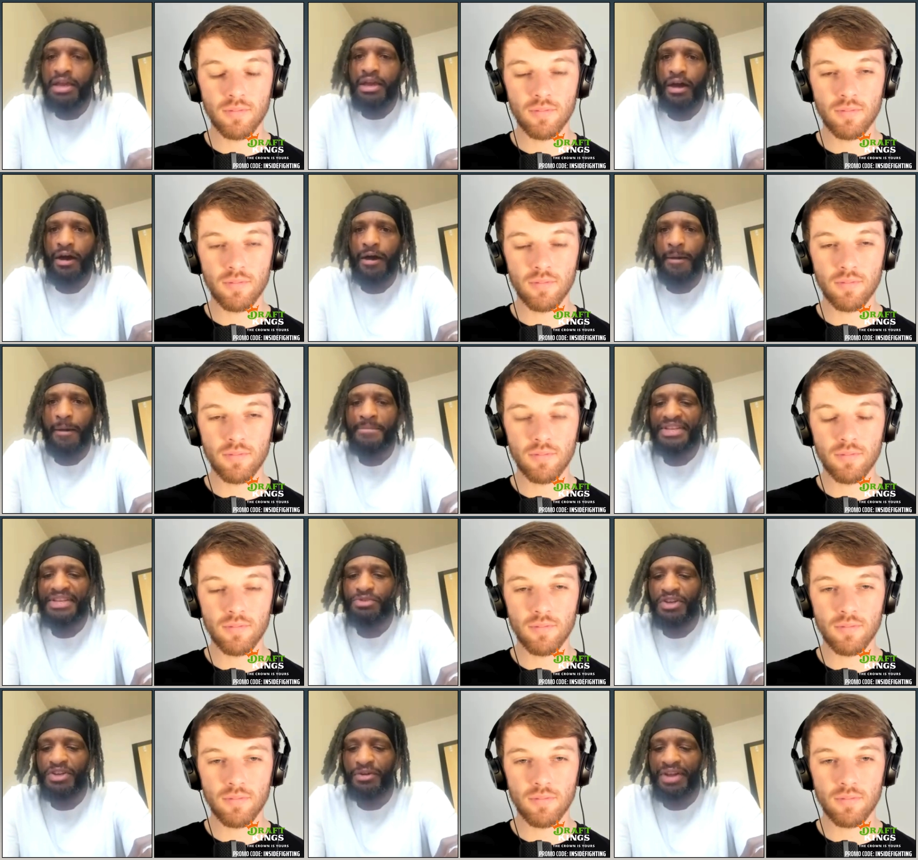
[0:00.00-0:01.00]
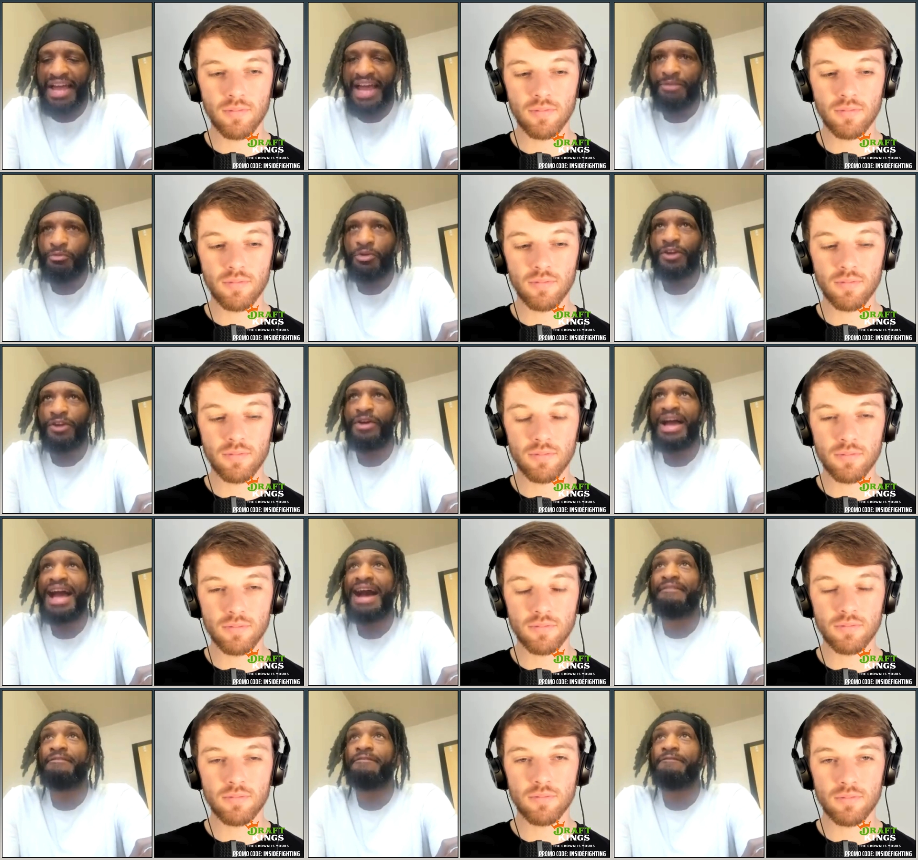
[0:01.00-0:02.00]
Speaker 1: um, because we don't we don't
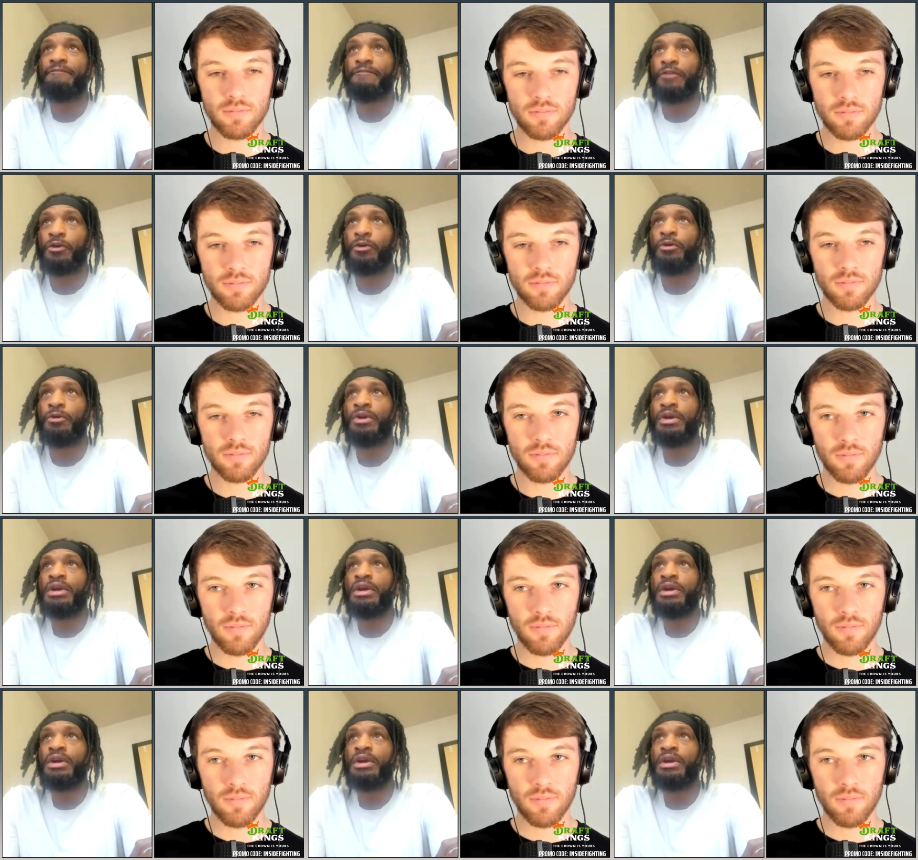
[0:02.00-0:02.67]
have full